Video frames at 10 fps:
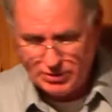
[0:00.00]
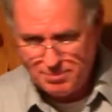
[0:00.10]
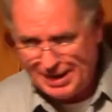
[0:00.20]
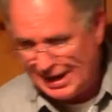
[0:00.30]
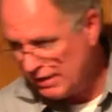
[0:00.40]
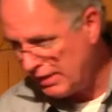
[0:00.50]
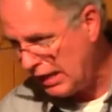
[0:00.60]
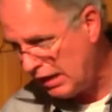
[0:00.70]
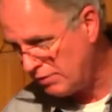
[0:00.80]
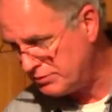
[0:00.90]
there a man in the
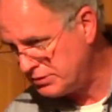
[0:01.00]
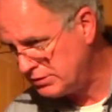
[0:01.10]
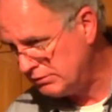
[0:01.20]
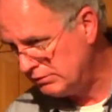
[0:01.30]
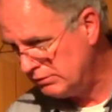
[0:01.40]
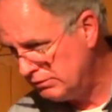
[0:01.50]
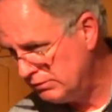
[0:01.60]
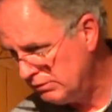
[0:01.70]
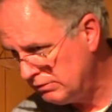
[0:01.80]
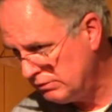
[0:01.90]
house?
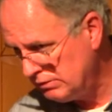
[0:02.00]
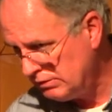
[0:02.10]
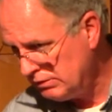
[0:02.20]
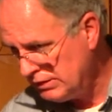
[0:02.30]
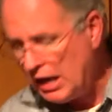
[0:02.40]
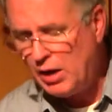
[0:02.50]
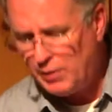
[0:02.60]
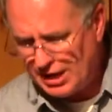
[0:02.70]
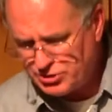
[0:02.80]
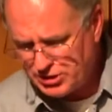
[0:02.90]
Now I
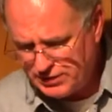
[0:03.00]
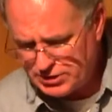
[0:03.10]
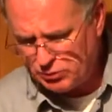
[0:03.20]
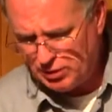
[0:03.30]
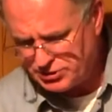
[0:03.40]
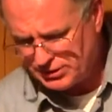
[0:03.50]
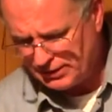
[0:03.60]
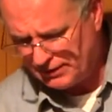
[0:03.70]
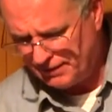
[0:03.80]
would ask you this question